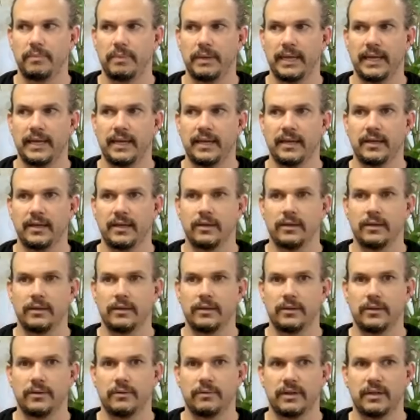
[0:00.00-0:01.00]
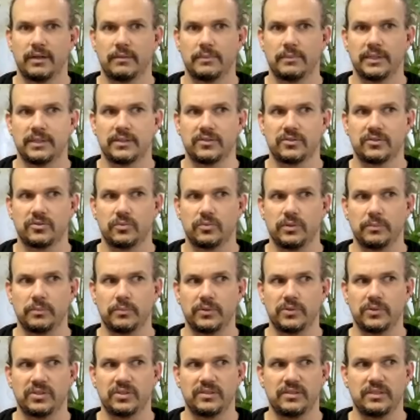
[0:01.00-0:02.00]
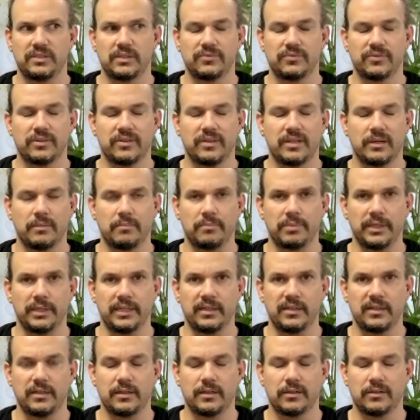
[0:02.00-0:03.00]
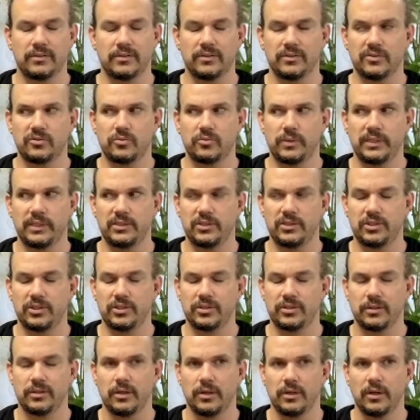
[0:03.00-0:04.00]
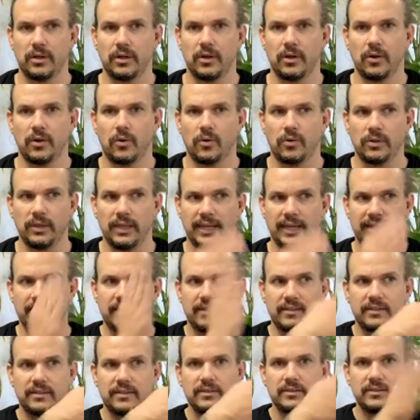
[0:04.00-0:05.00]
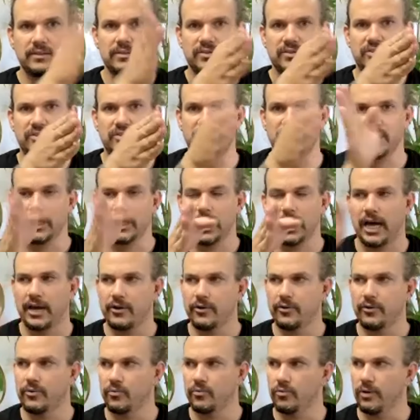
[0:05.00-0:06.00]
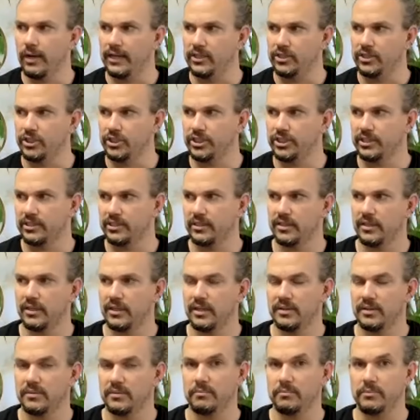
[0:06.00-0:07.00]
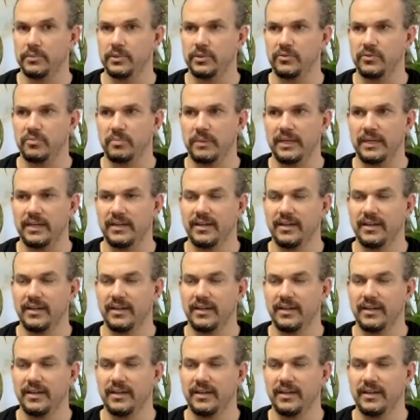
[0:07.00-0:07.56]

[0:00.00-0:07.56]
Panoramic sweep, which is different than a blink switch or like staccato rush movement.